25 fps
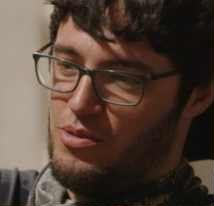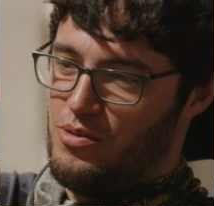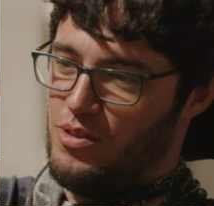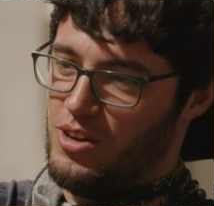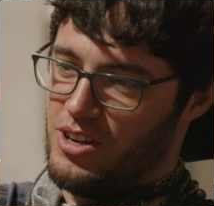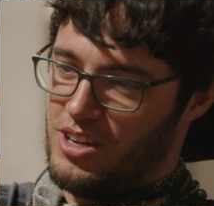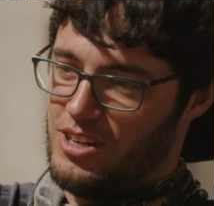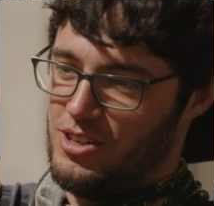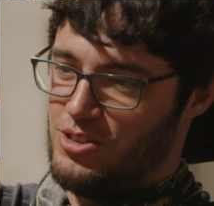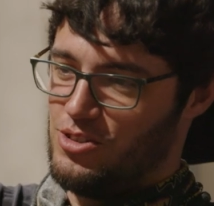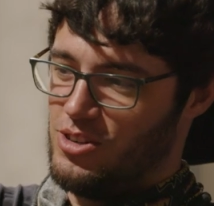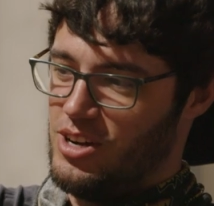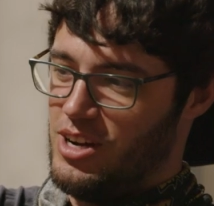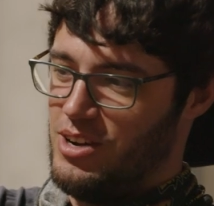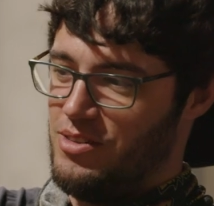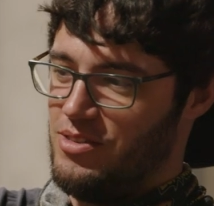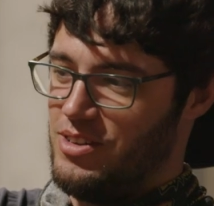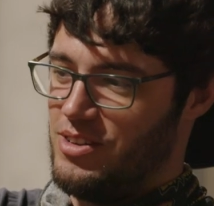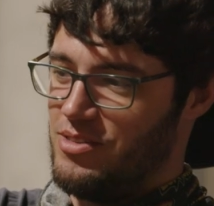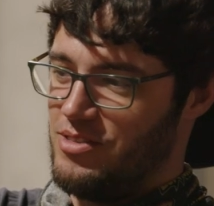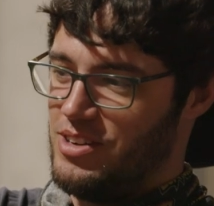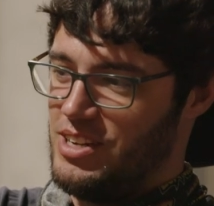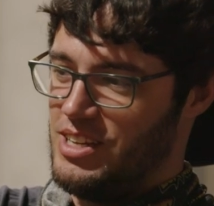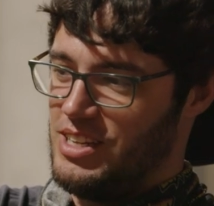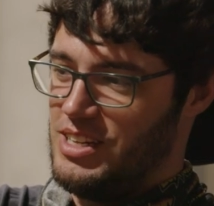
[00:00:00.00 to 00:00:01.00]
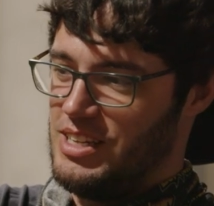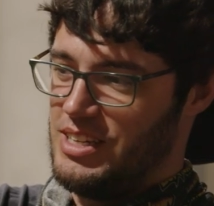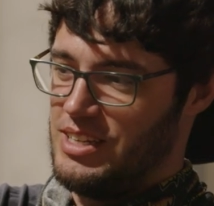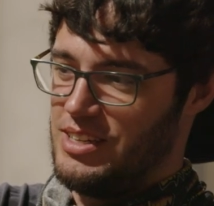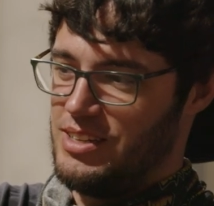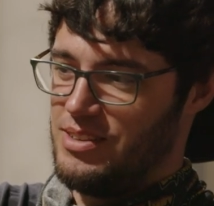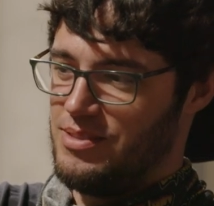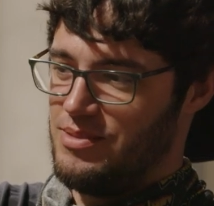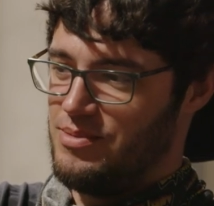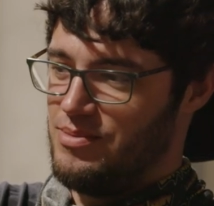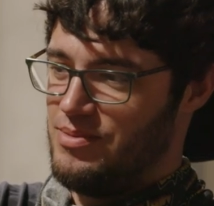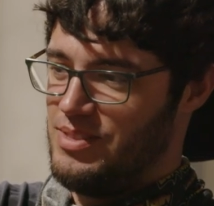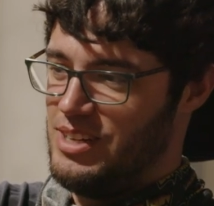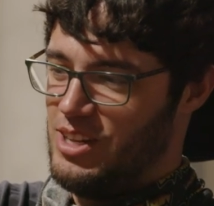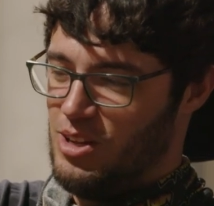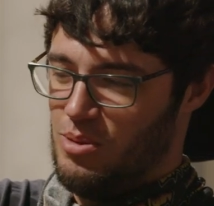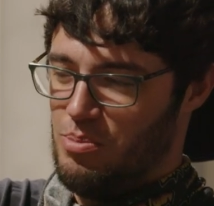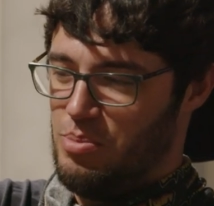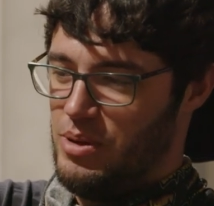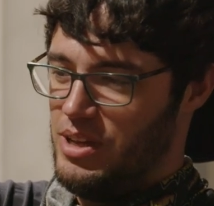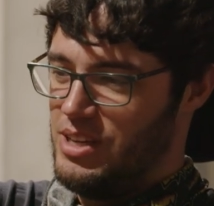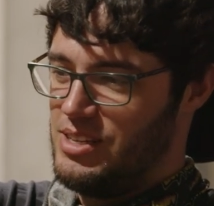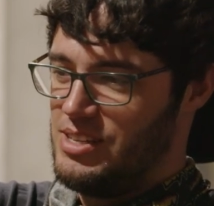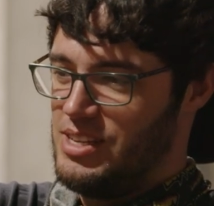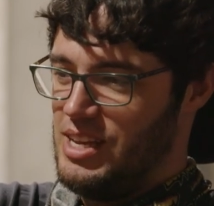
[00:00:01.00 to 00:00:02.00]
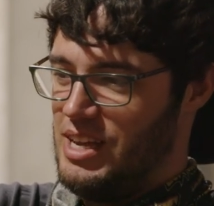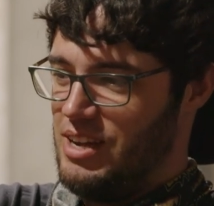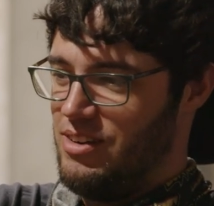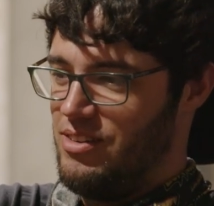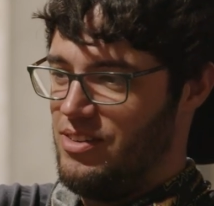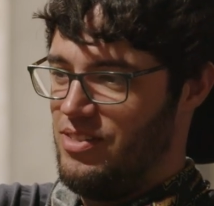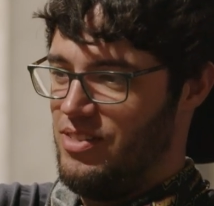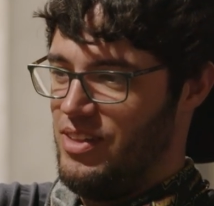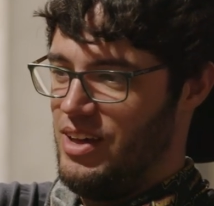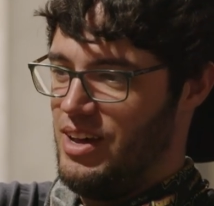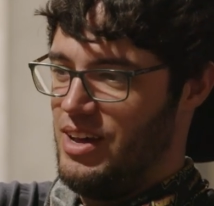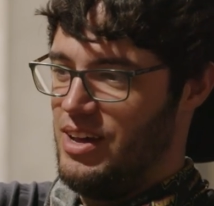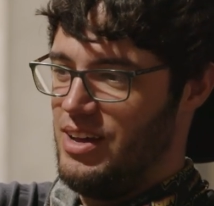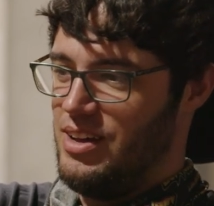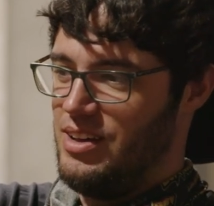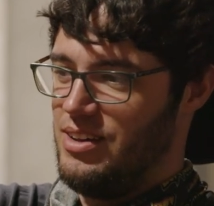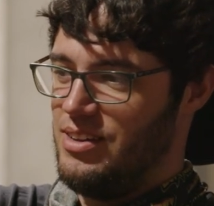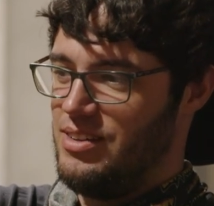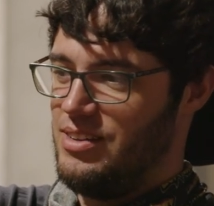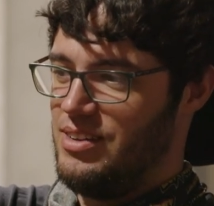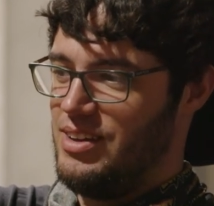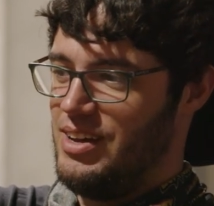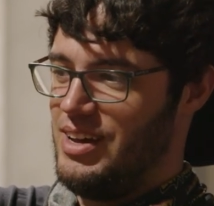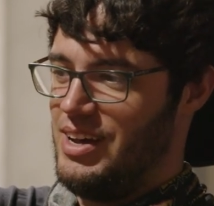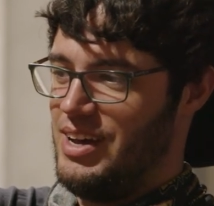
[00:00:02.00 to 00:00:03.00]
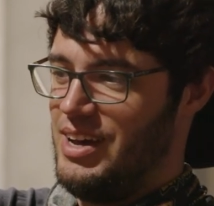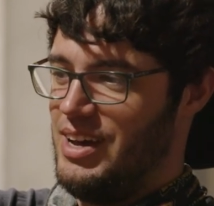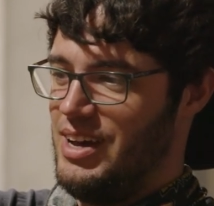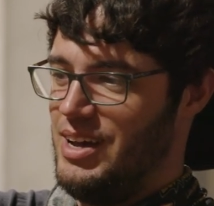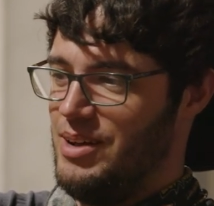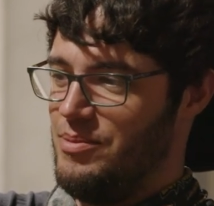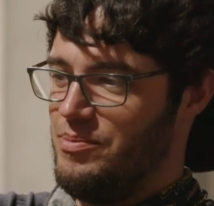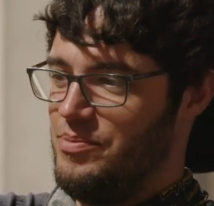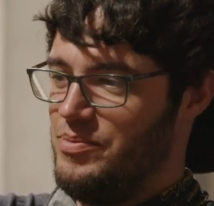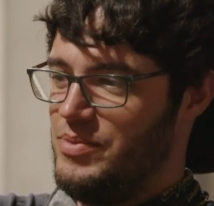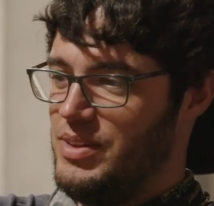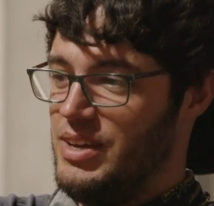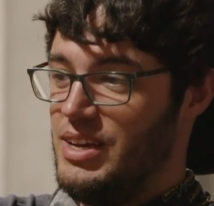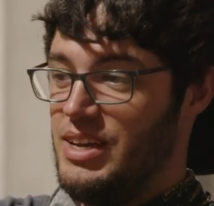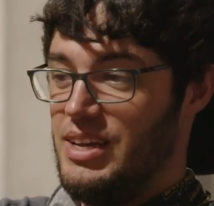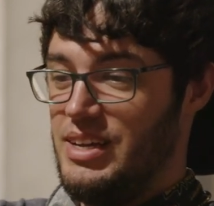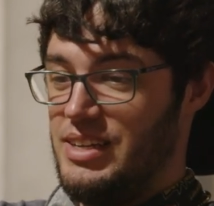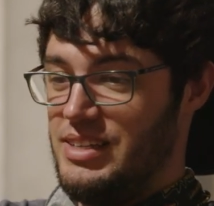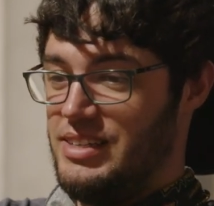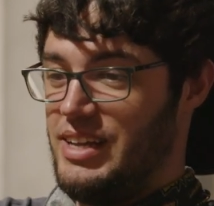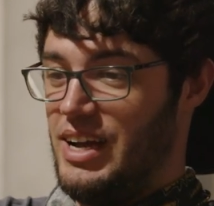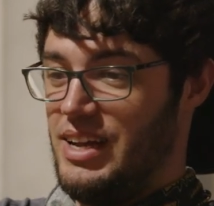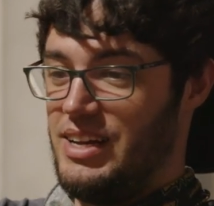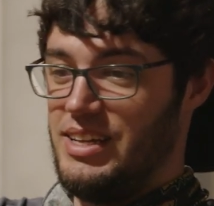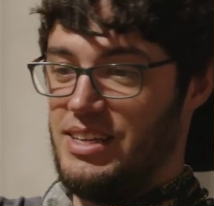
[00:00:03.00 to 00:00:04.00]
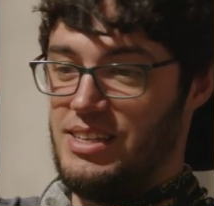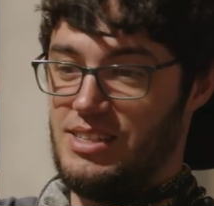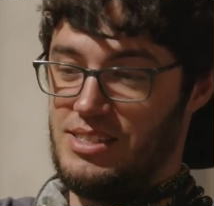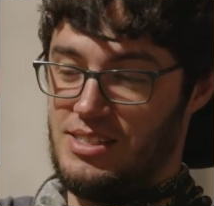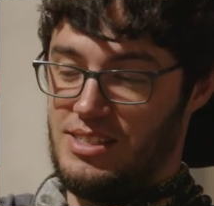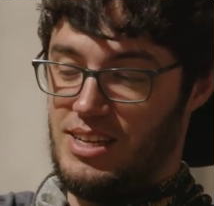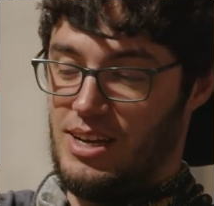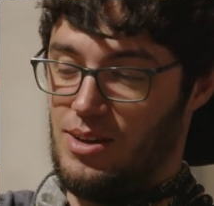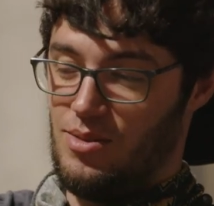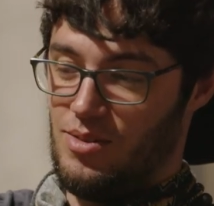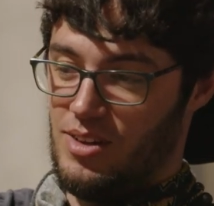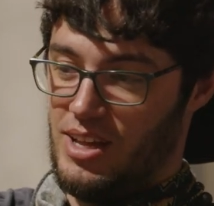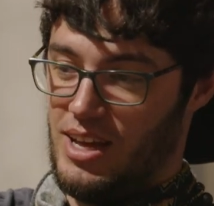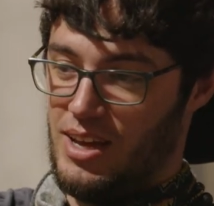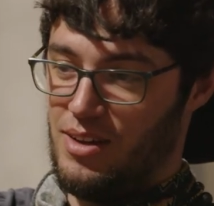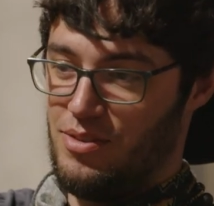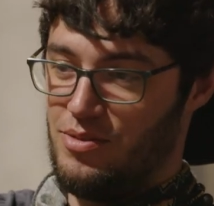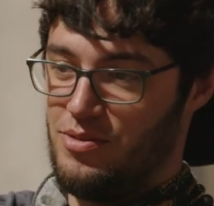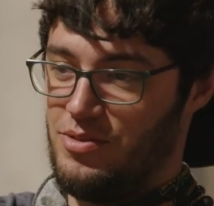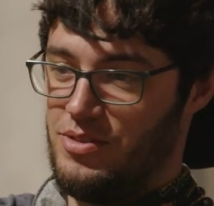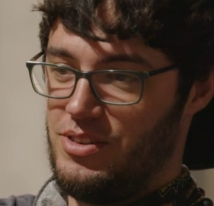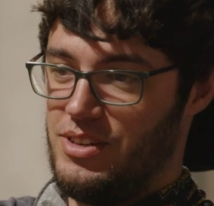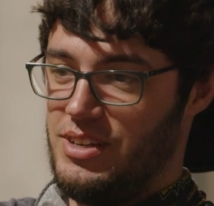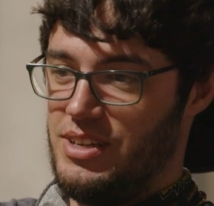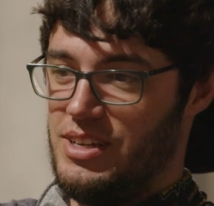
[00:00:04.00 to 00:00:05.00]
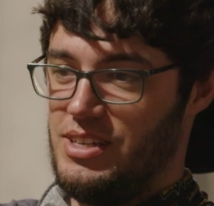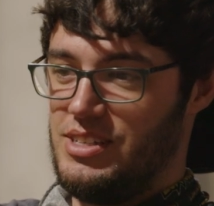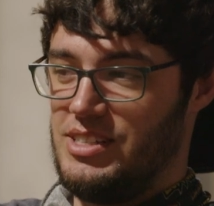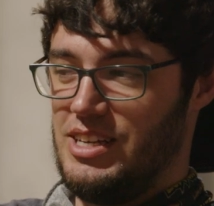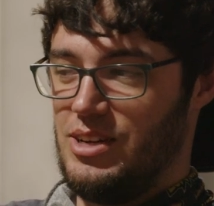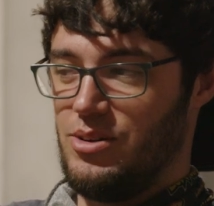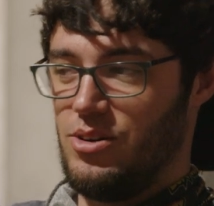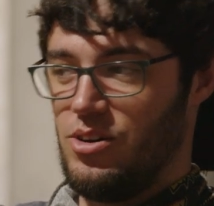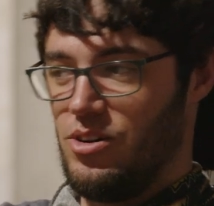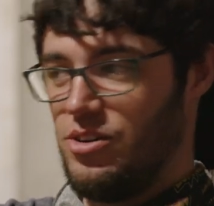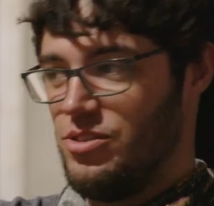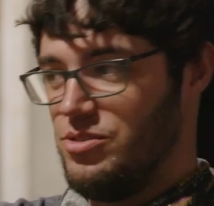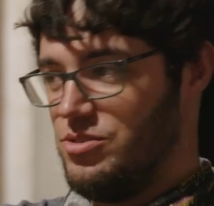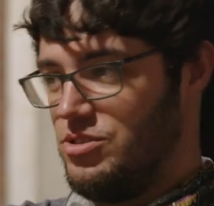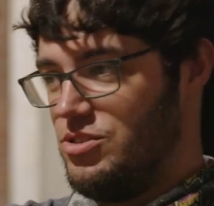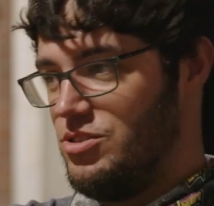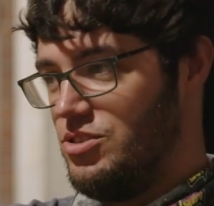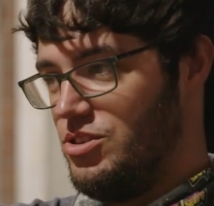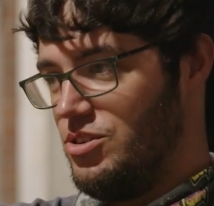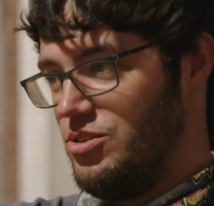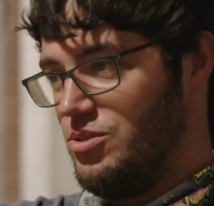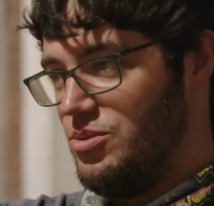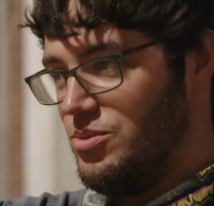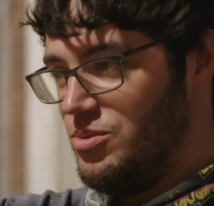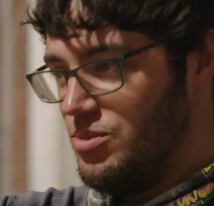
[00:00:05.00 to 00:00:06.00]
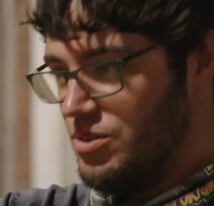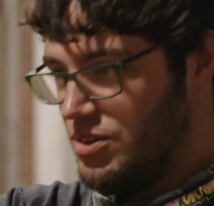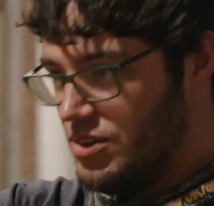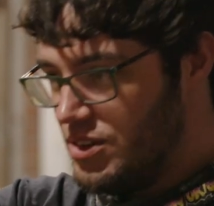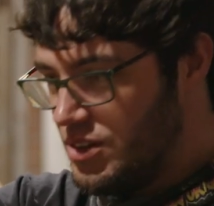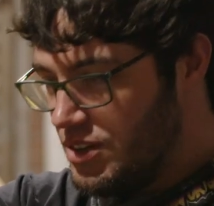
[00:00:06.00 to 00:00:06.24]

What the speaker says: fucking driving, really. Little bits here and there. Danny is now left. He's now gone on to do